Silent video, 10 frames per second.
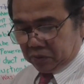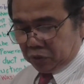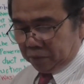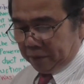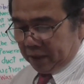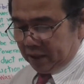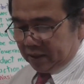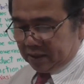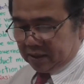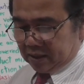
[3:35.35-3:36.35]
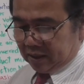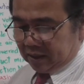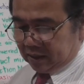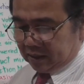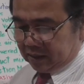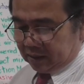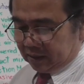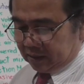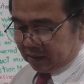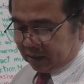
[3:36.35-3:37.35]
2 fittings
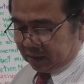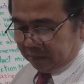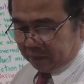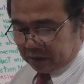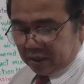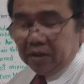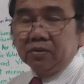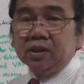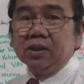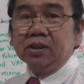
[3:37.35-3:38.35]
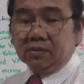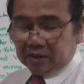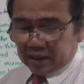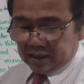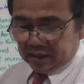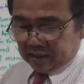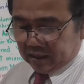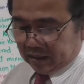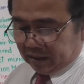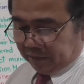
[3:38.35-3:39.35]
subcategories. Okay,
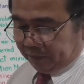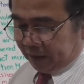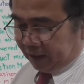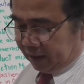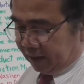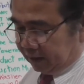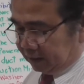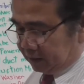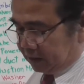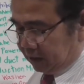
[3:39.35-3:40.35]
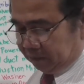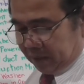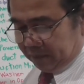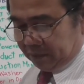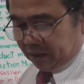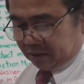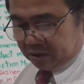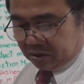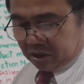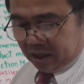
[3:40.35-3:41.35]
the fitting characteristic by
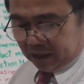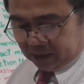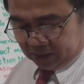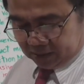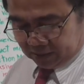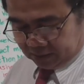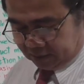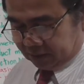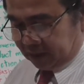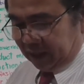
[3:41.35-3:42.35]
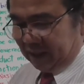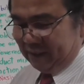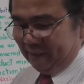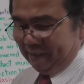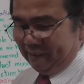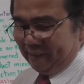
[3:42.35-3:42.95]
velocity change. Okay,